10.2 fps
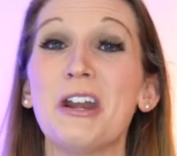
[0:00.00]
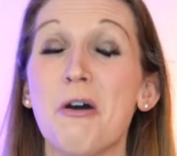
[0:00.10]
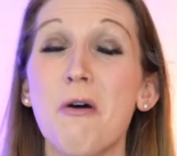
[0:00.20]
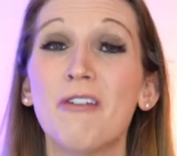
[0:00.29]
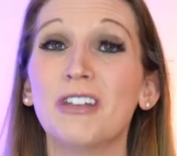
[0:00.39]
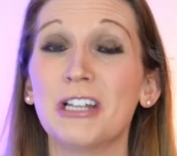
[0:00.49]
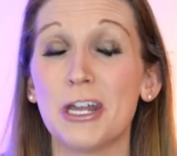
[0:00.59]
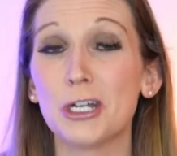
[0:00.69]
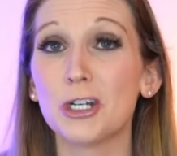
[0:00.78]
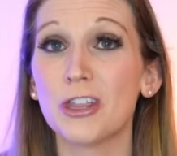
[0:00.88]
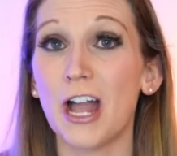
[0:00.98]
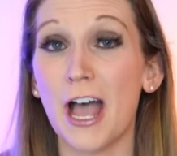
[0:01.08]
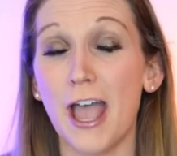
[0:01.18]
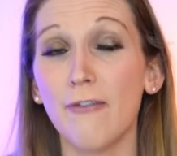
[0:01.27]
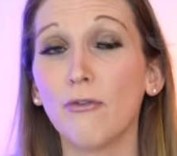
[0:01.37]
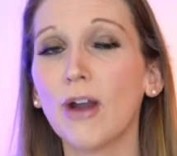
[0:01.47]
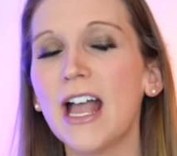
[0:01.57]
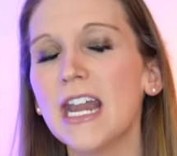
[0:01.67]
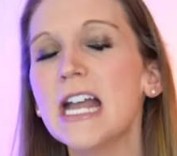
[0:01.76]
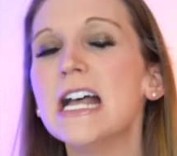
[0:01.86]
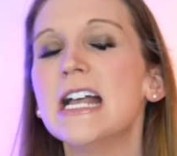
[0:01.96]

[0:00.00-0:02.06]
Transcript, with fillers: know of in literature that I've read